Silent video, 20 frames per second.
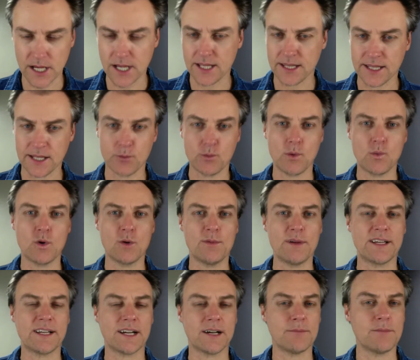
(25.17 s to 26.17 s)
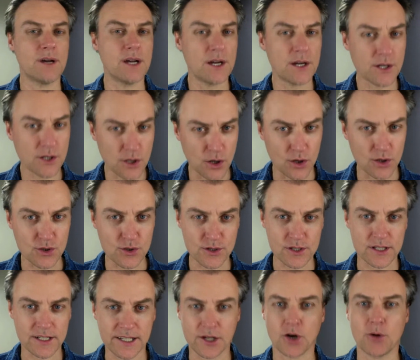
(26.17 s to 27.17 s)
Then we would become
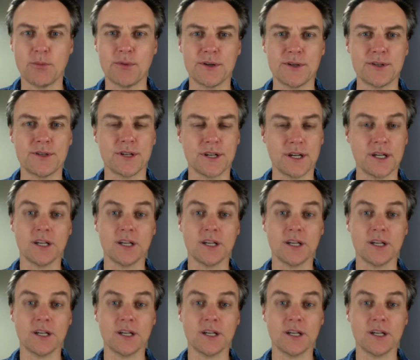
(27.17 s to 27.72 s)
consciously competent.